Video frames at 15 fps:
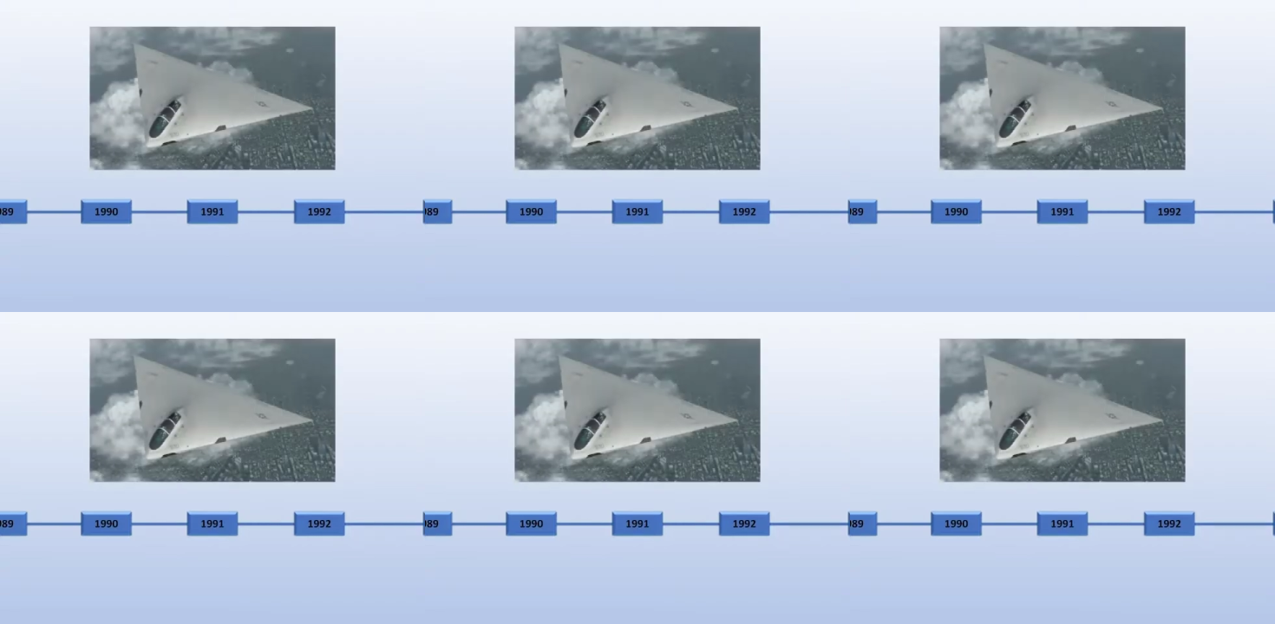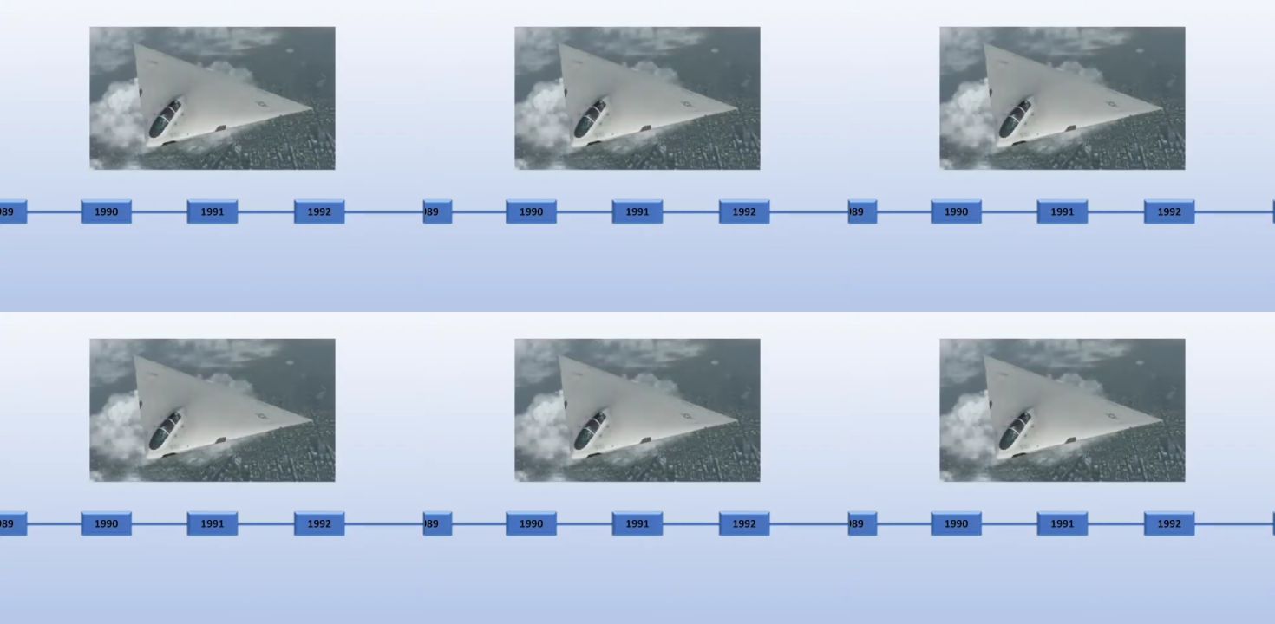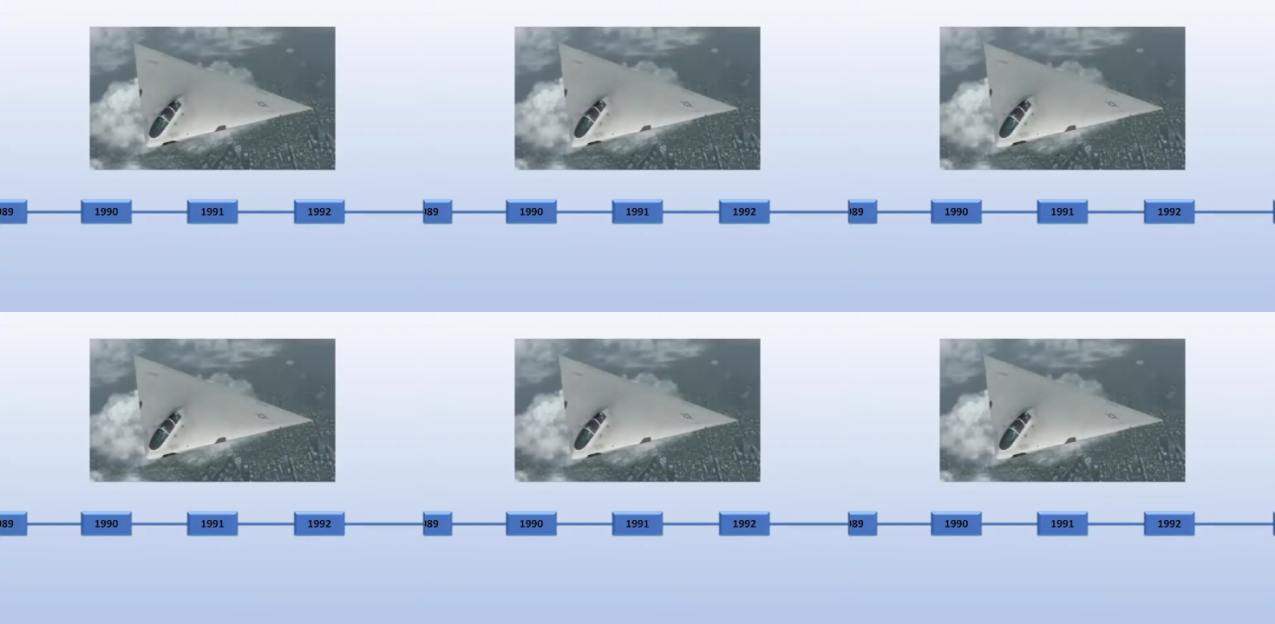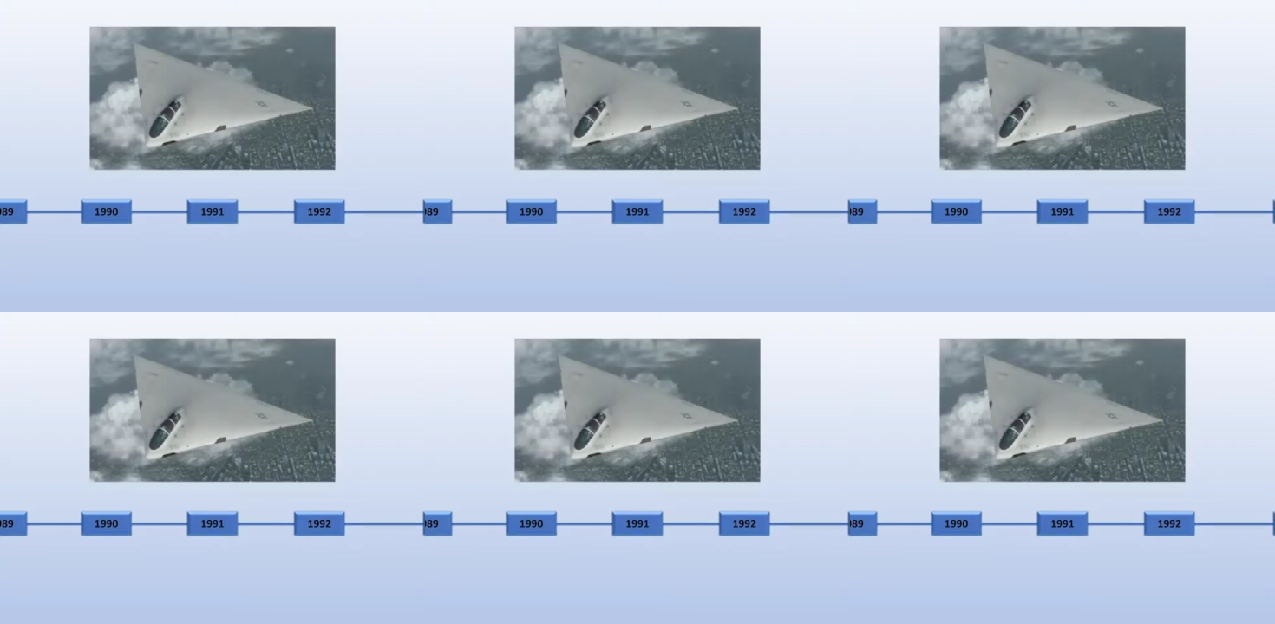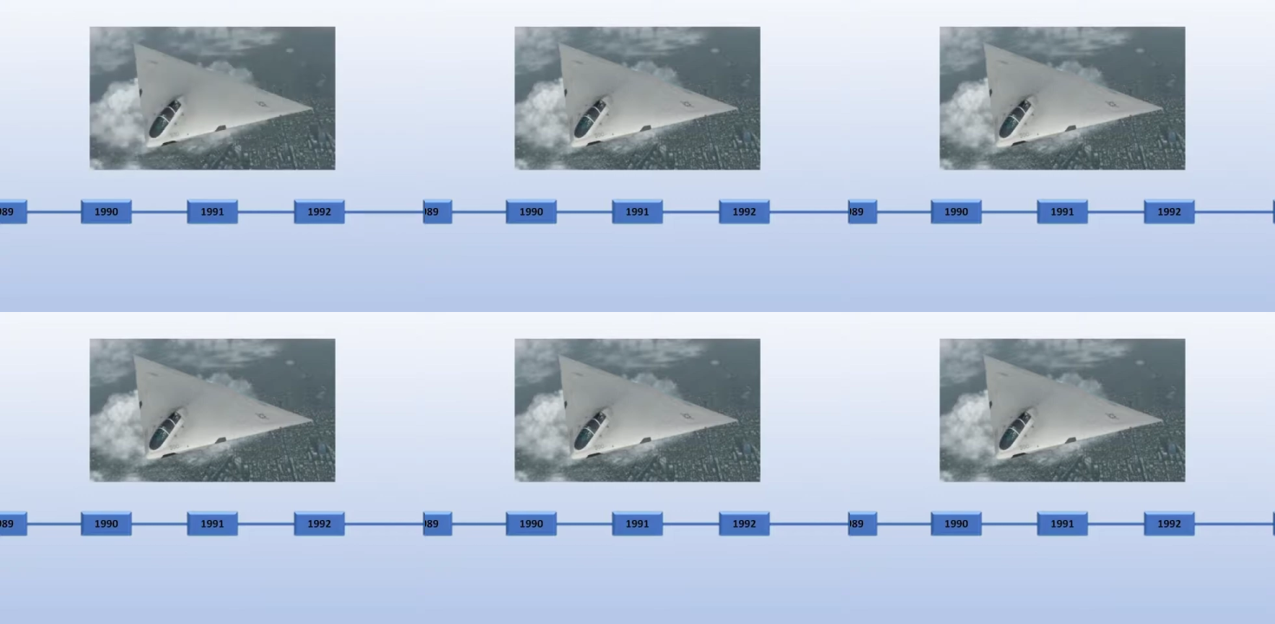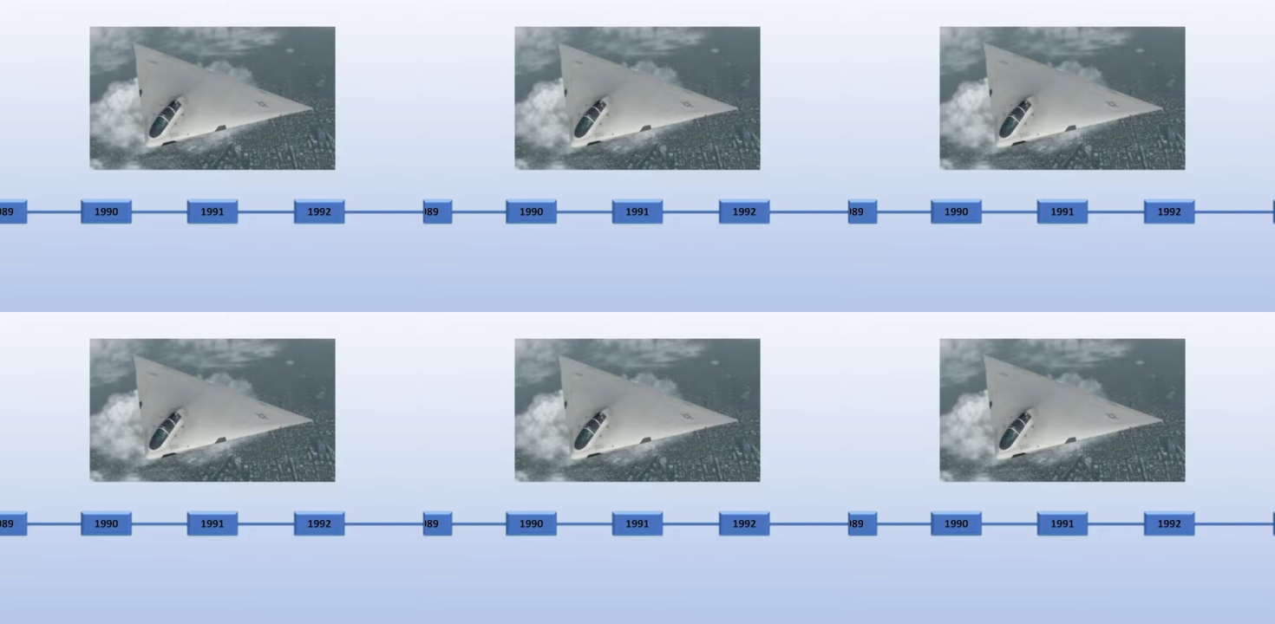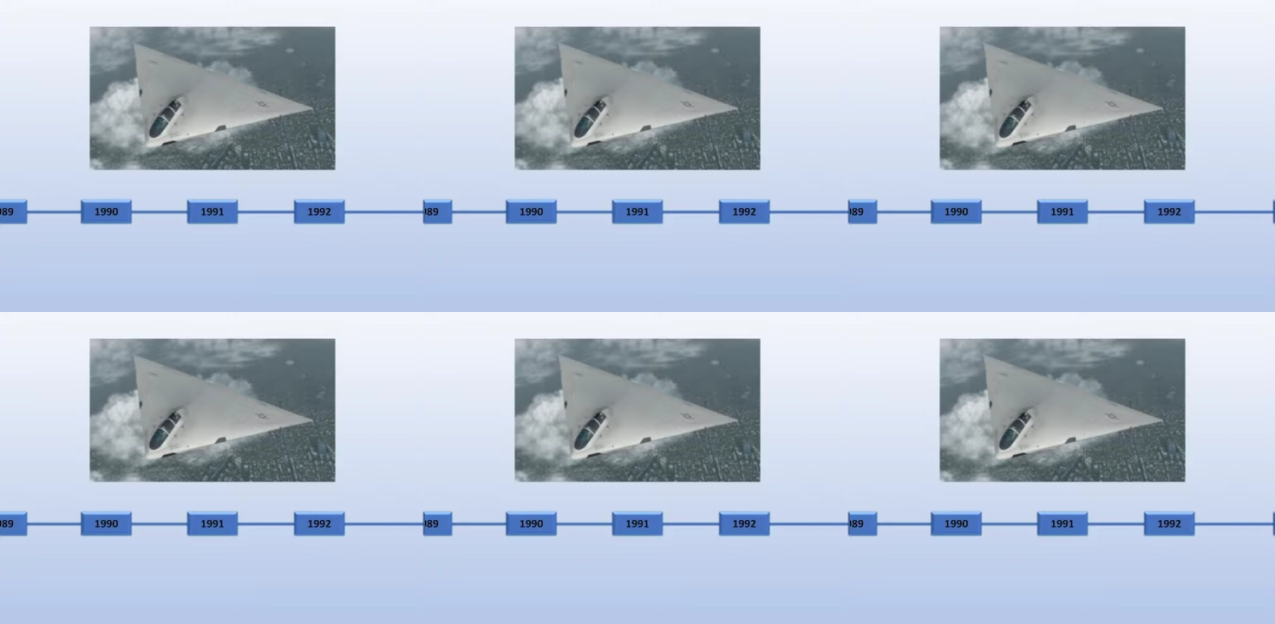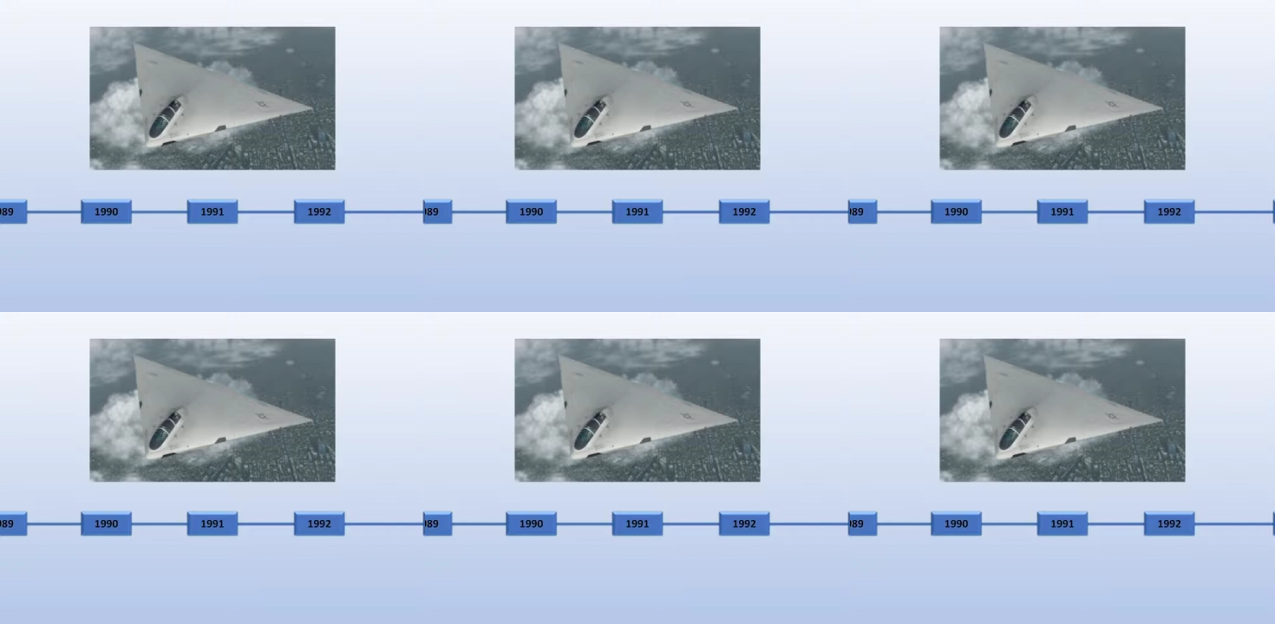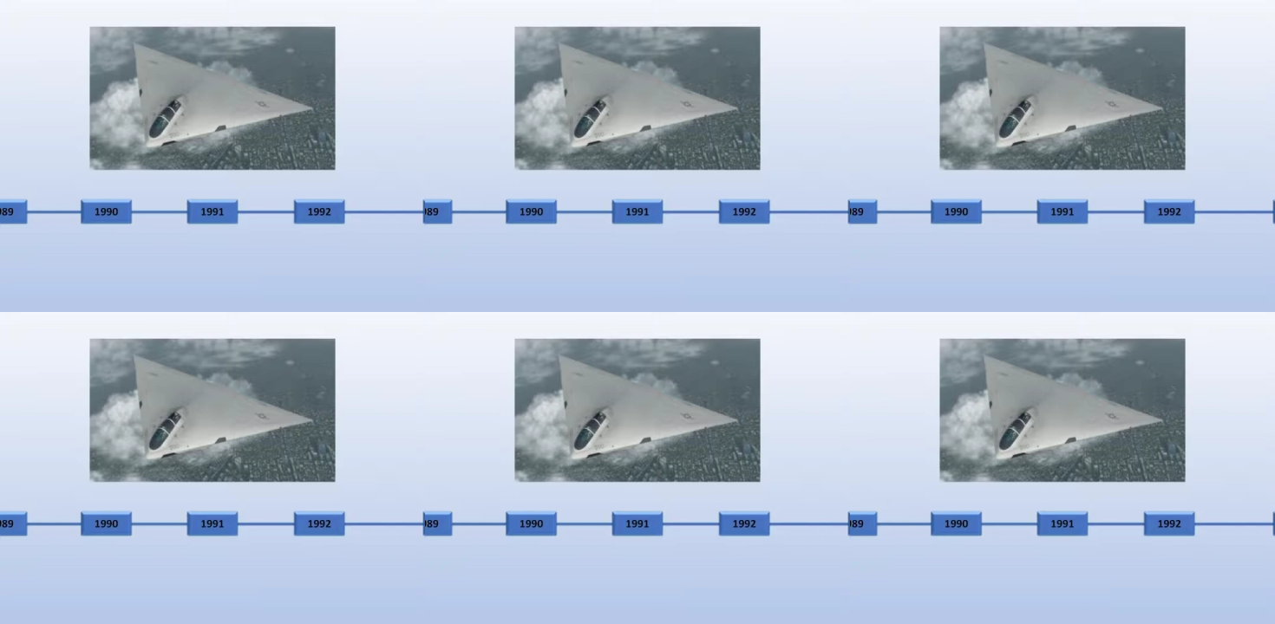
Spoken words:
(no speaker visible)